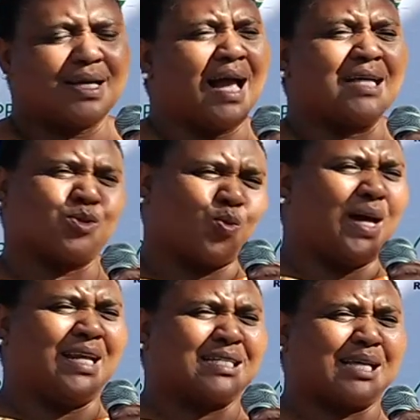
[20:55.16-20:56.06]
as
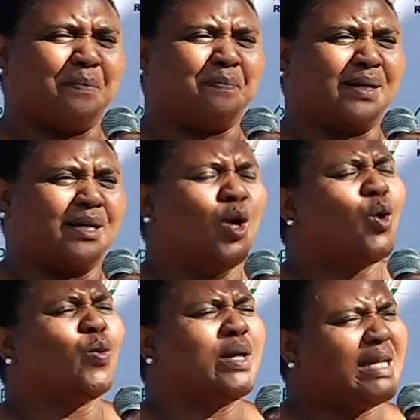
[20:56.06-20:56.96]
what has happened.
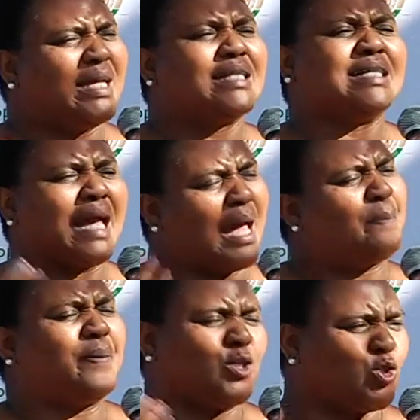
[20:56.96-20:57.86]
We need
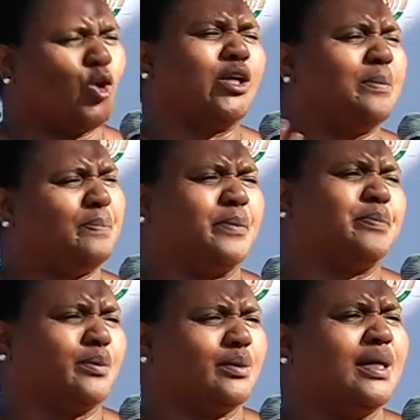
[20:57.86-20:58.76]
happy, jolly
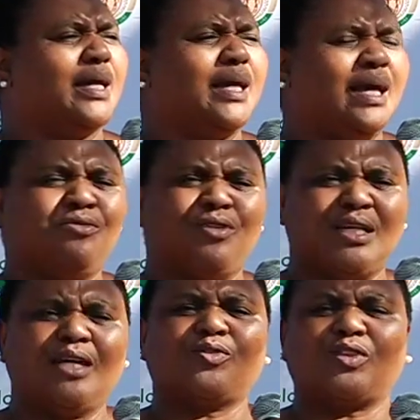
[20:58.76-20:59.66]
people.
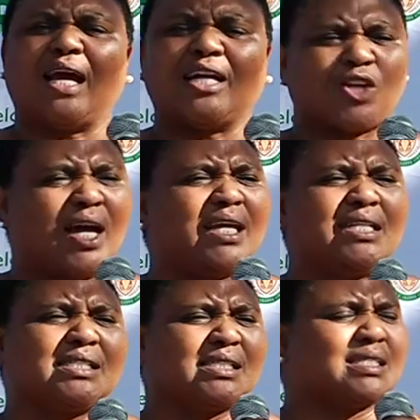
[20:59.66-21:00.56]
Even if there are
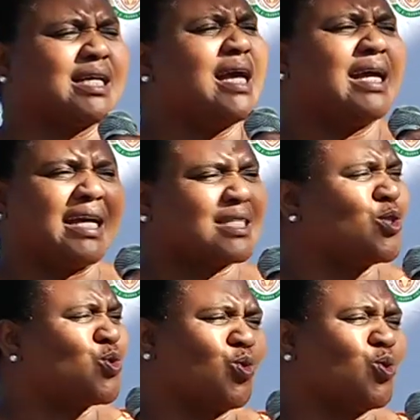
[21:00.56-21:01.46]
challenges,
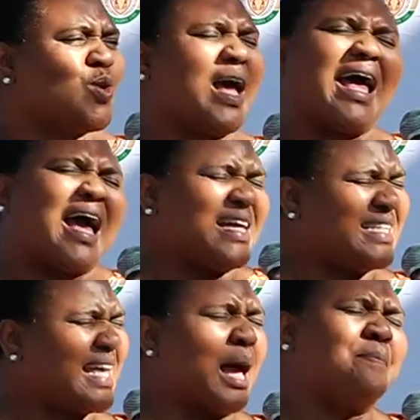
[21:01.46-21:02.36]
ngesizulu kuthiwa
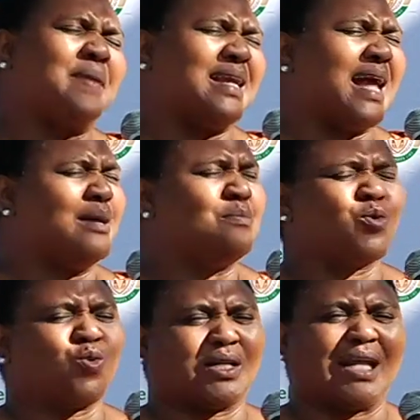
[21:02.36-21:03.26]
ayisihamba nayo
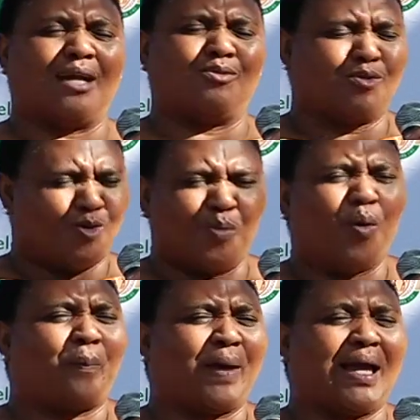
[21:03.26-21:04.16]
imkhuhlane noma
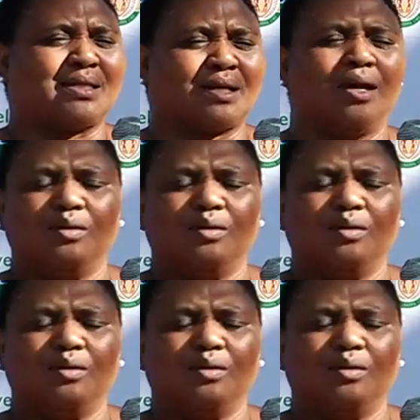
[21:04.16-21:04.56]
uphethe